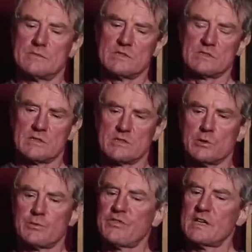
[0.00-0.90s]
the
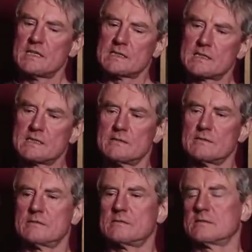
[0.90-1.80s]
dope fiends,
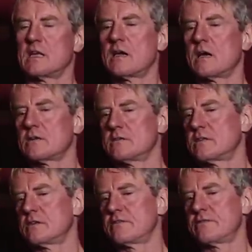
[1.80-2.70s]
they
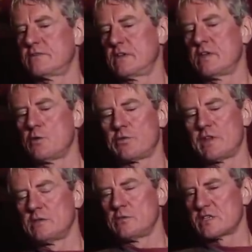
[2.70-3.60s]

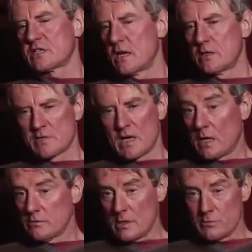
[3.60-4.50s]
knew this guy who was an
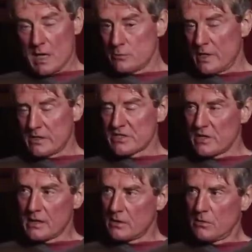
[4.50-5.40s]
outright
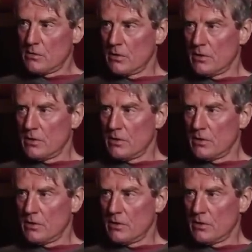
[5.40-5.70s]
psycho.